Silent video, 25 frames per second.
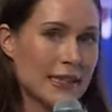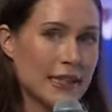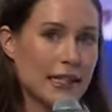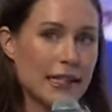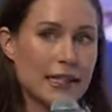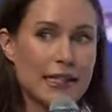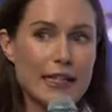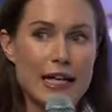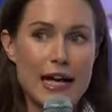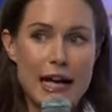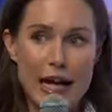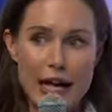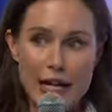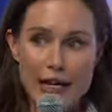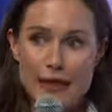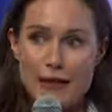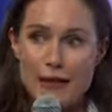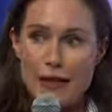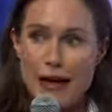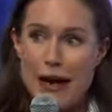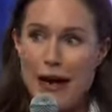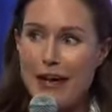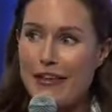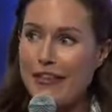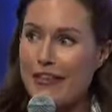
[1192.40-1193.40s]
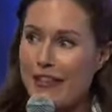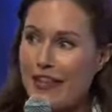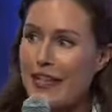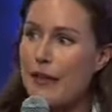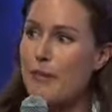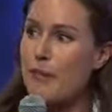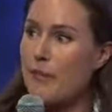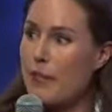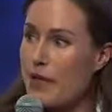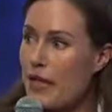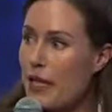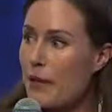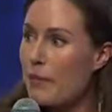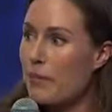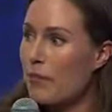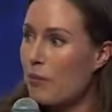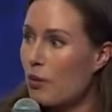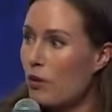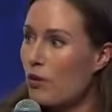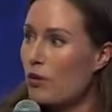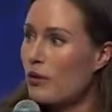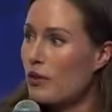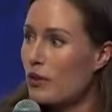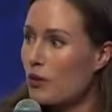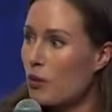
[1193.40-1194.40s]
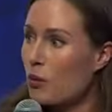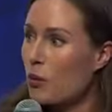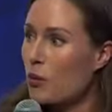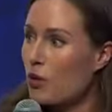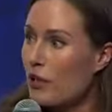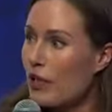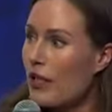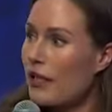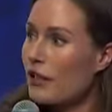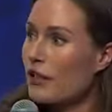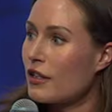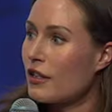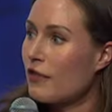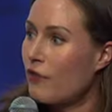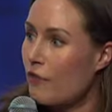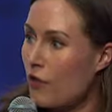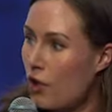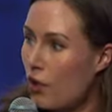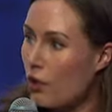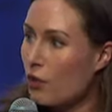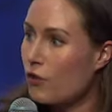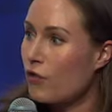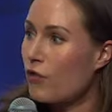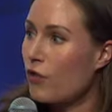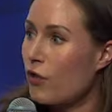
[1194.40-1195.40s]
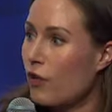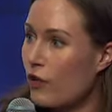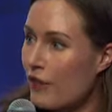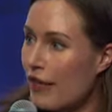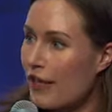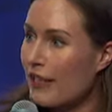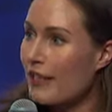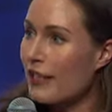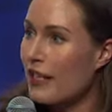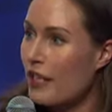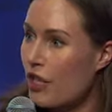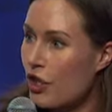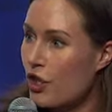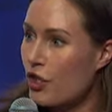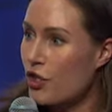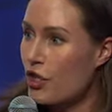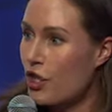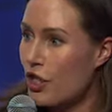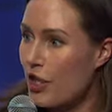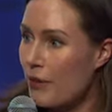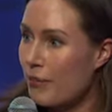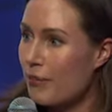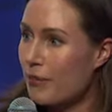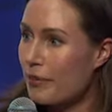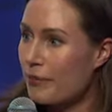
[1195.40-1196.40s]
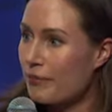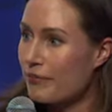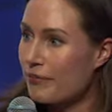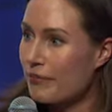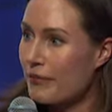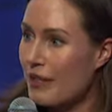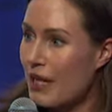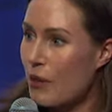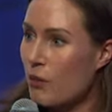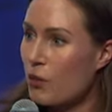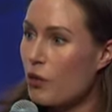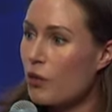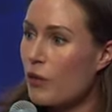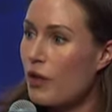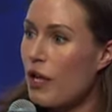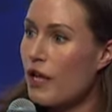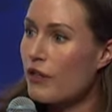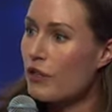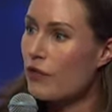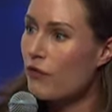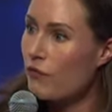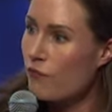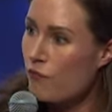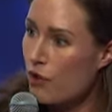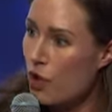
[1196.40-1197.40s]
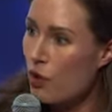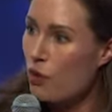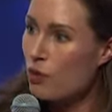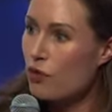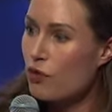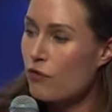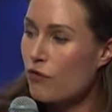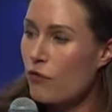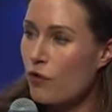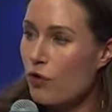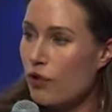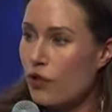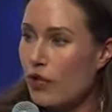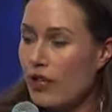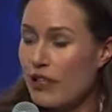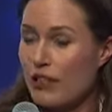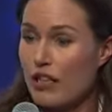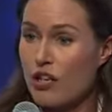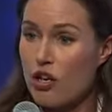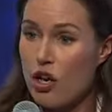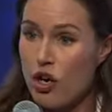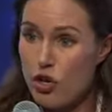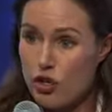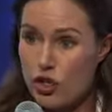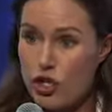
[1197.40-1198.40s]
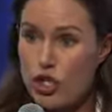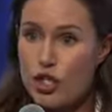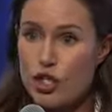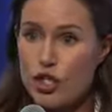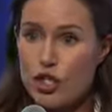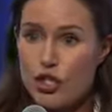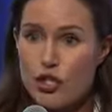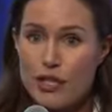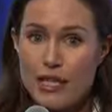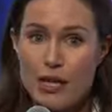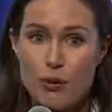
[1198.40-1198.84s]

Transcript: And I think people would like to vote for that leadership. They would like to vote for that courage.